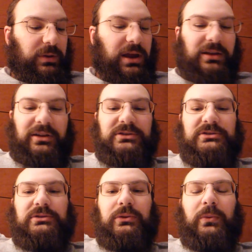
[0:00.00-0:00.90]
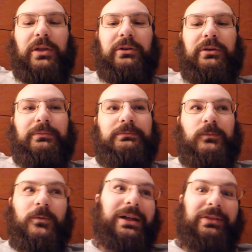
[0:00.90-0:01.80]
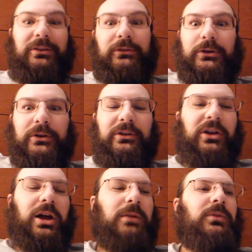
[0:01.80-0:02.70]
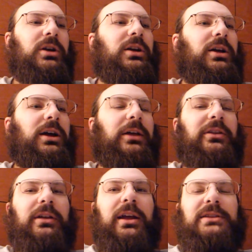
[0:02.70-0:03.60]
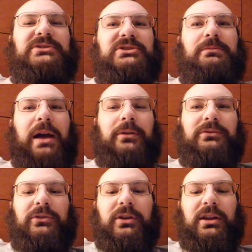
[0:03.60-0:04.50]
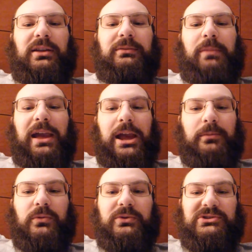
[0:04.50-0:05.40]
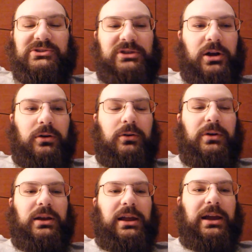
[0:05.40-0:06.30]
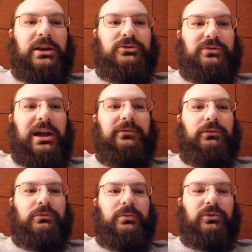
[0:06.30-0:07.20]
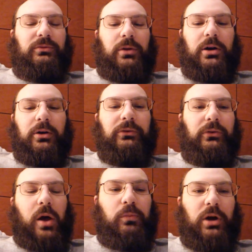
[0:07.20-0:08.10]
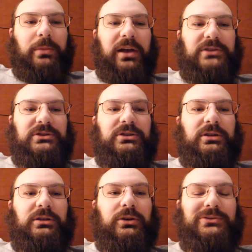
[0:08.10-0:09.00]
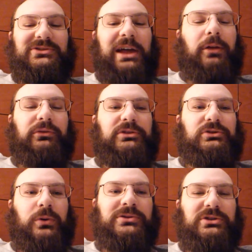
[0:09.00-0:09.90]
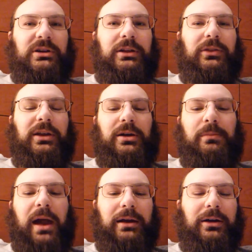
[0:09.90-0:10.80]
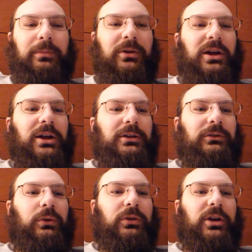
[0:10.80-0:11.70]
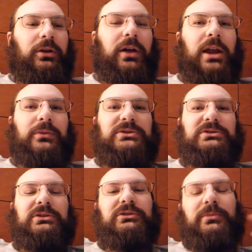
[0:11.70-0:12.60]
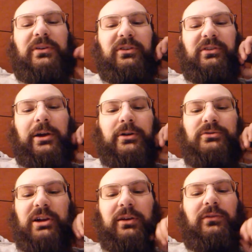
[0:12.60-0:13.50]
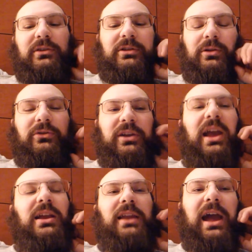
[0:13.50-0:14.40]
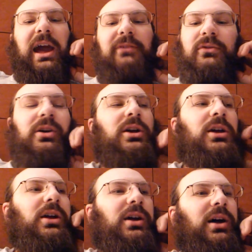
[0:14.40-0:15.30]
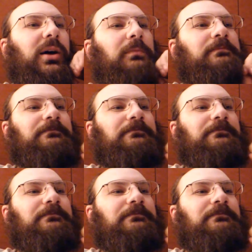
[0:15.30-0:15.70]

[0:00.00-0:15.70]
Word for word: paying attention to the weather well, at this current time, uh, the NC mountains are getting hammered with snow, and I got to drive through them tomorrow. So I'm probably actually going to go south to Georgia and then come back up to North Carolina, which is going to turn my six-hour drive into close to eight and a half. Um,